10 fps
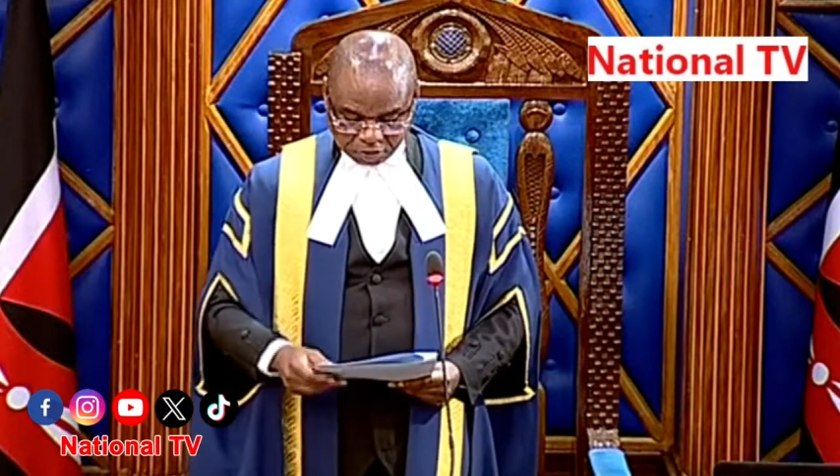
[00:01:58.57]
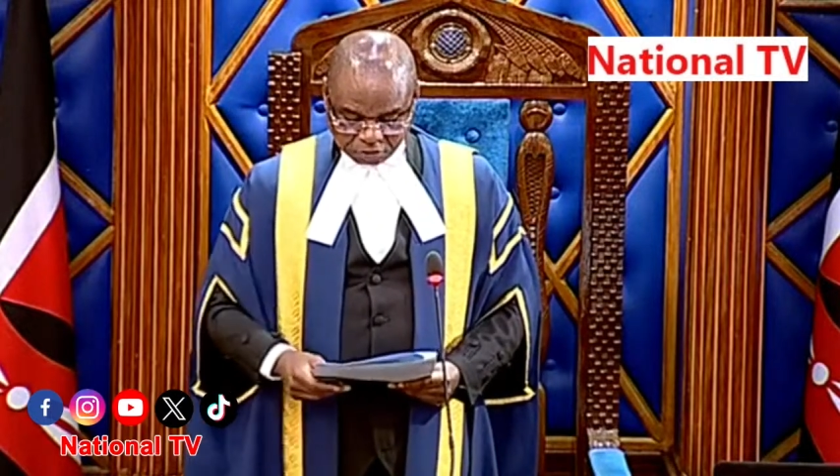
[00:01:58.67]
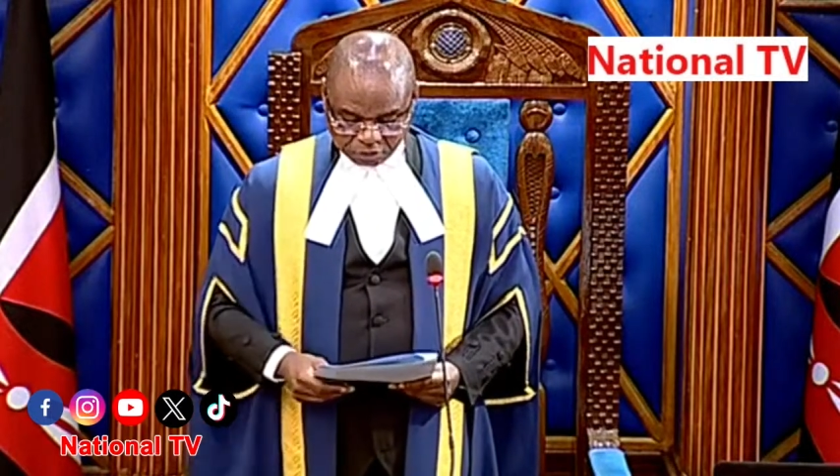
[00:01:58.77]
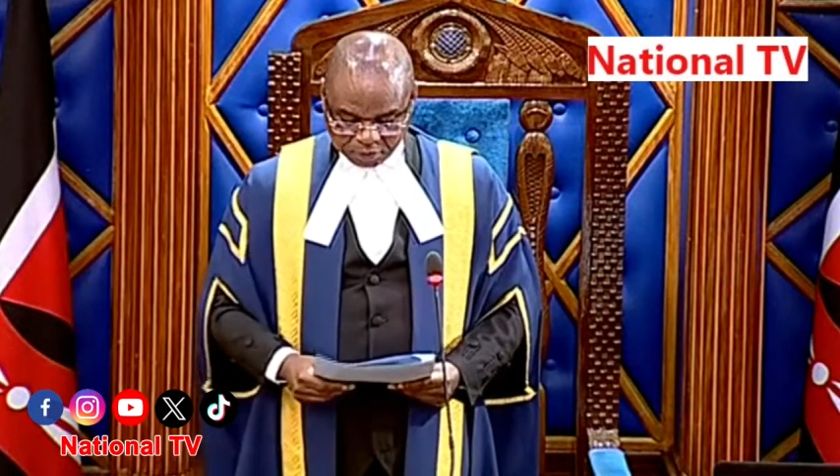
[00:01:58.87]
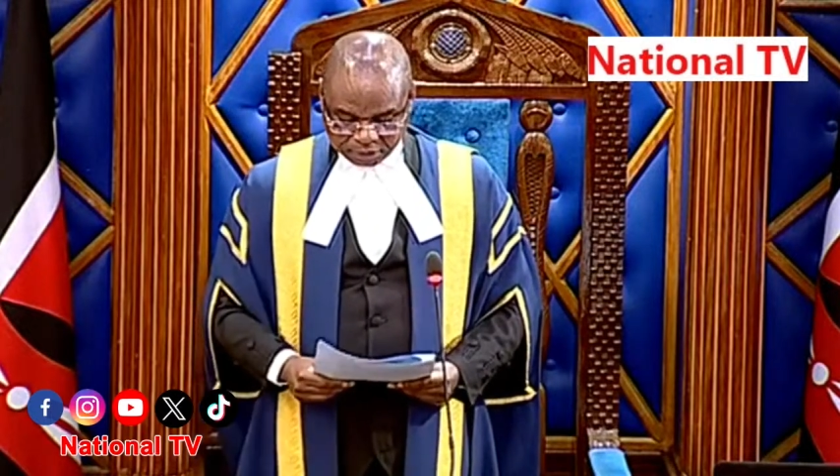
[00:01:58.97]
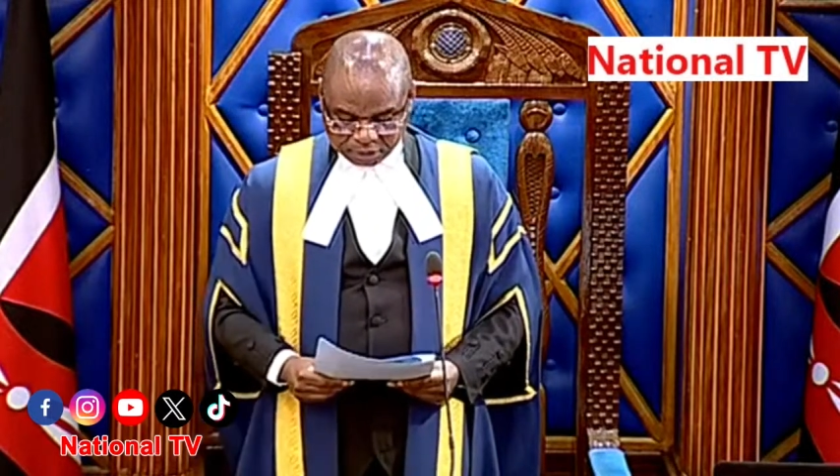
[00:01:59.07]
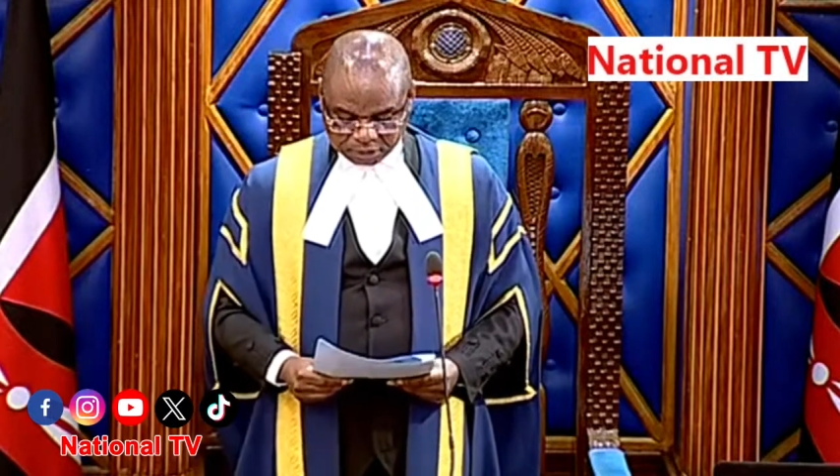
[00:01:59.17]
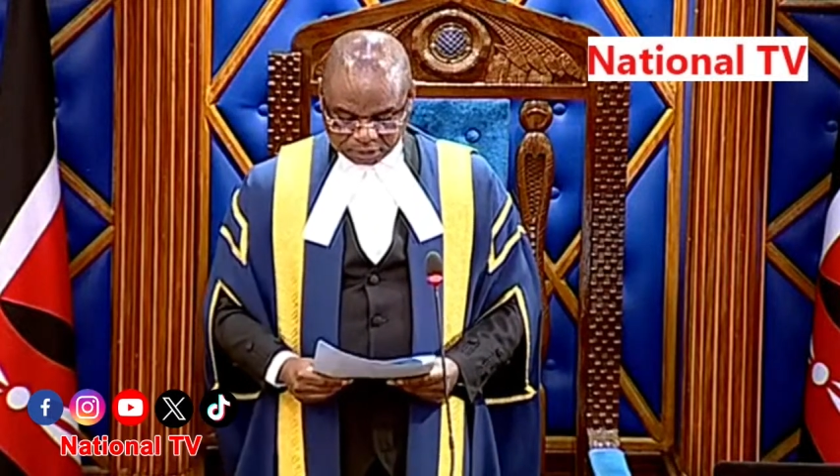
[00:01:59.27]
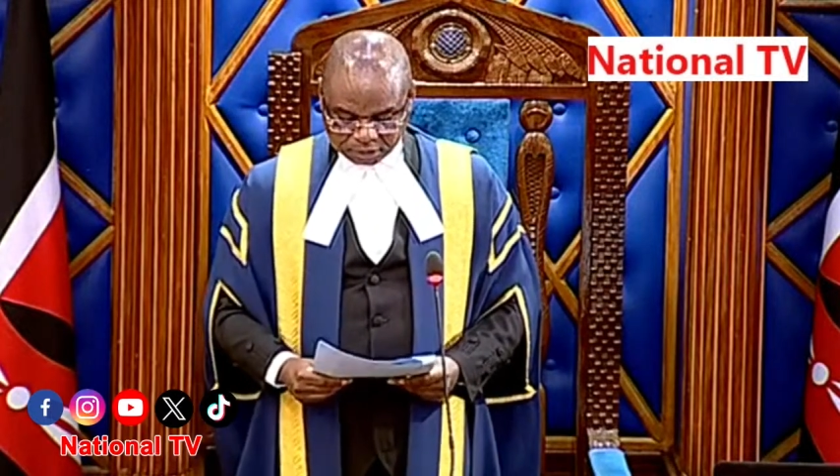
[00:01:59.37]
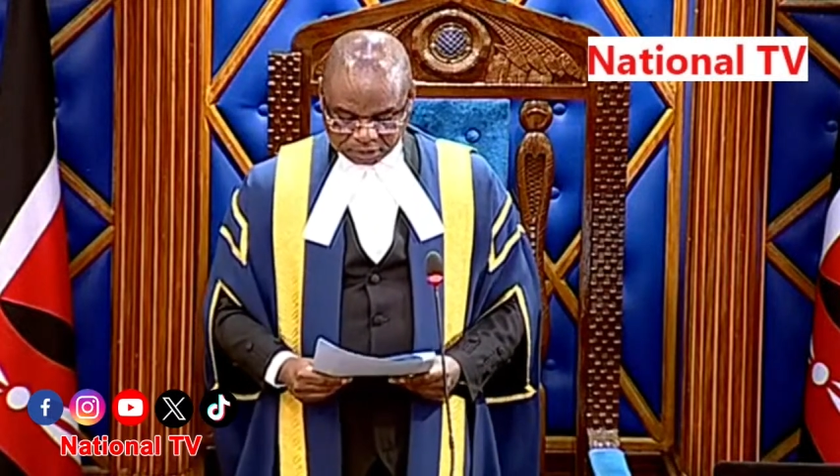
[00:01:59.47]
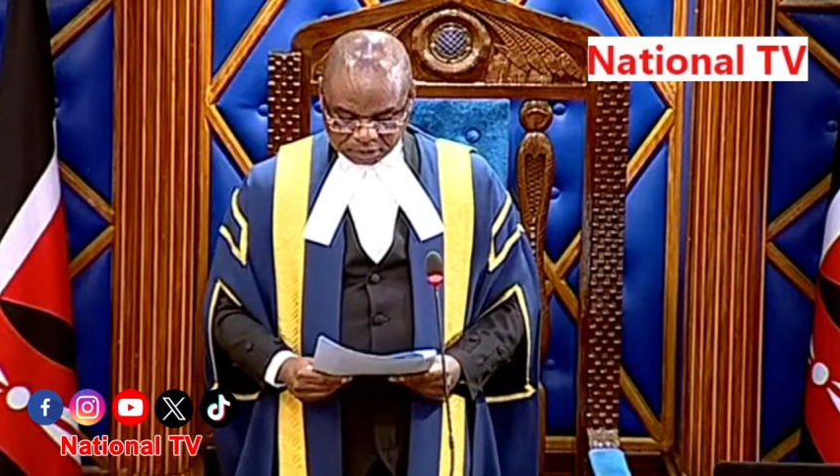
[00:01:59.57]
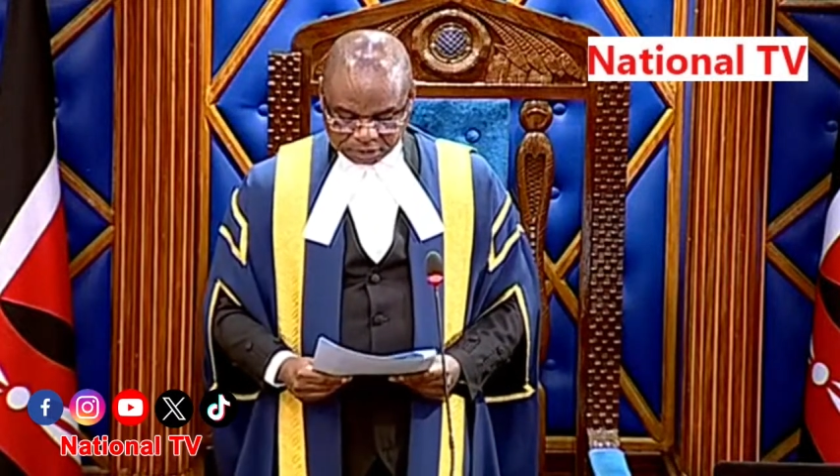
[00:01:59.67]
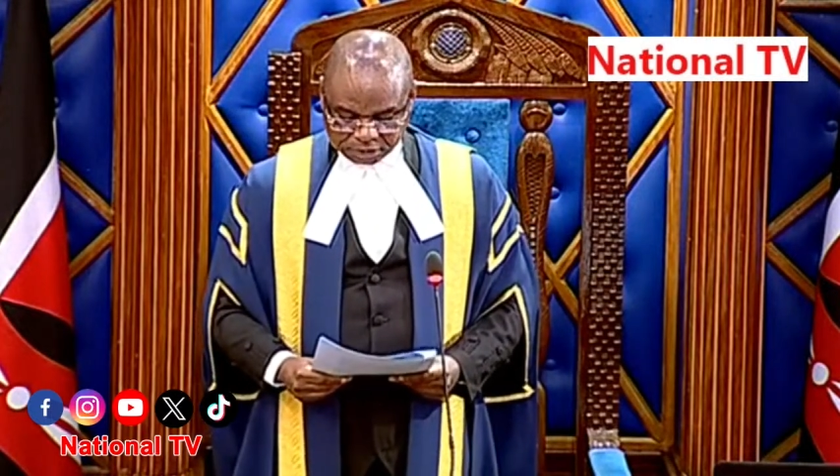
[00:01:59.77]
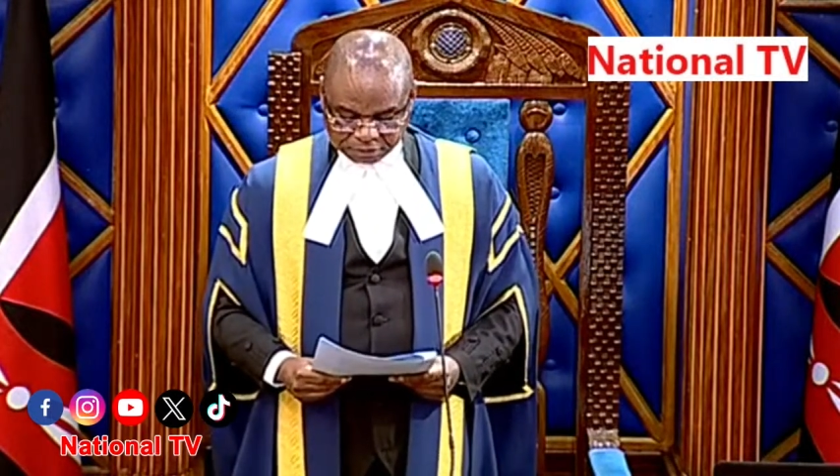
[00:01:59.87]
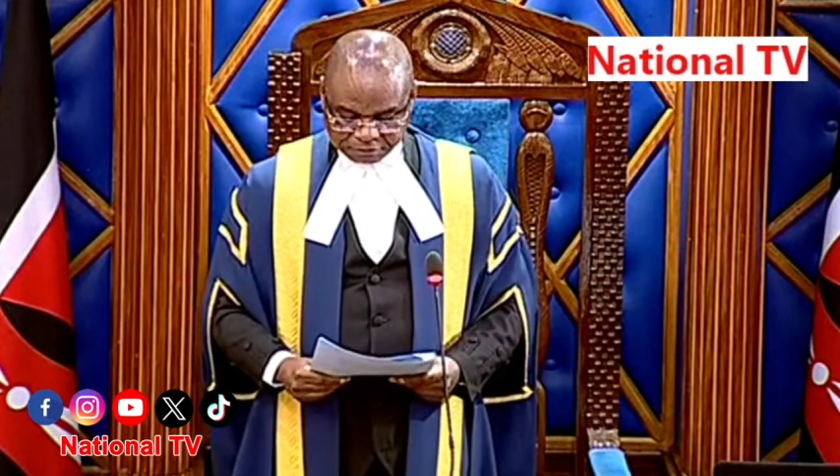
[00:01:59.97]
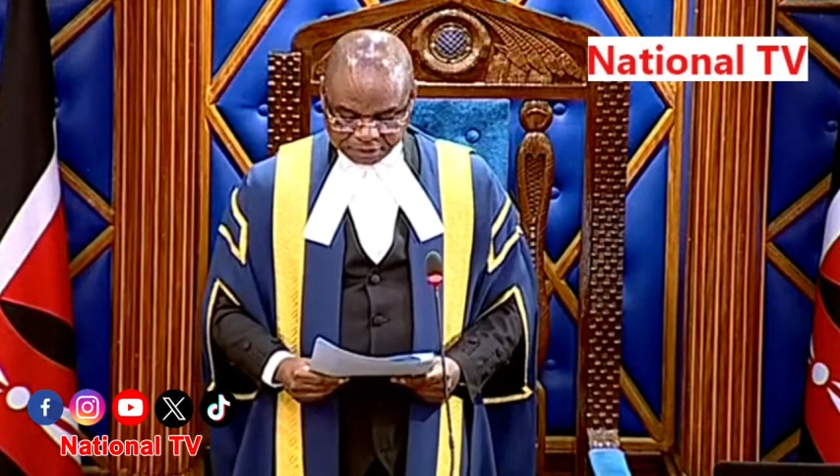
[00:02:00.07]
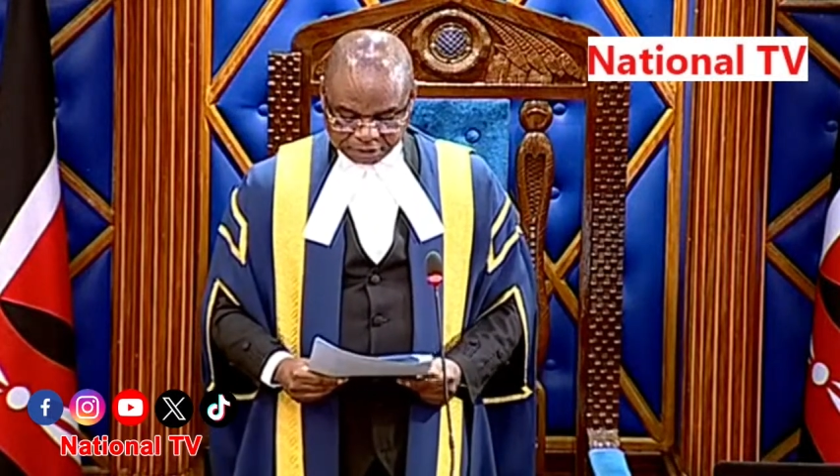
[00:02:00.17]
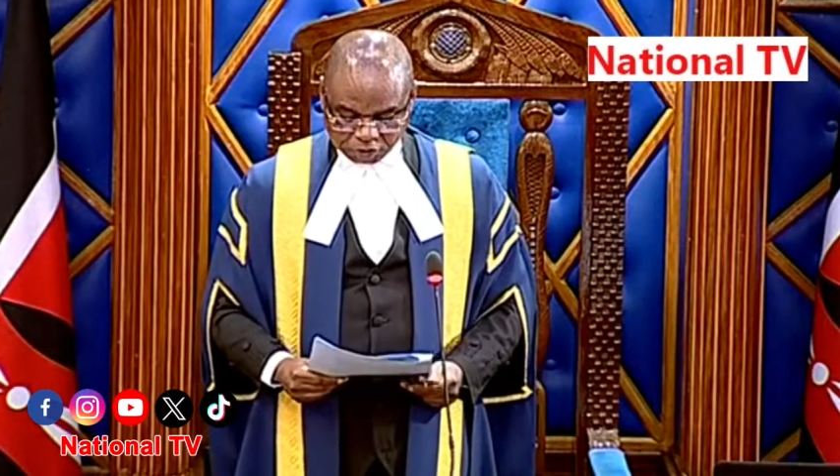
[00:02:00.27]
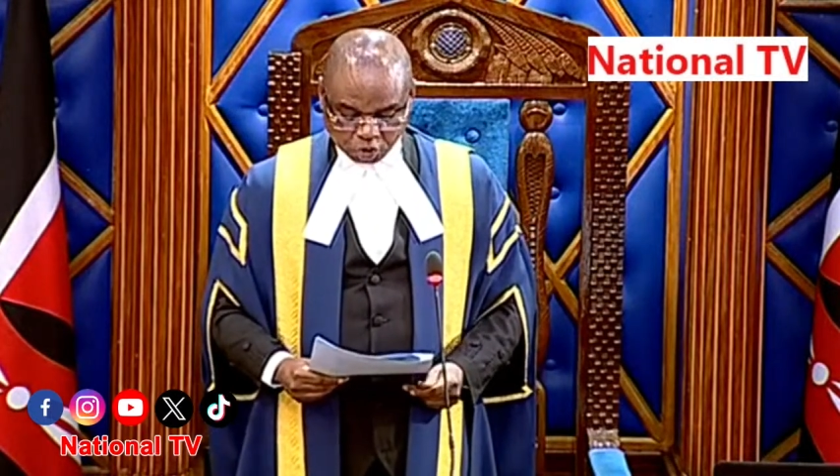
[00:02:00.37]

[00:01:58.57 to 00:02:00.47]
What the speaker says: of one Sylvanus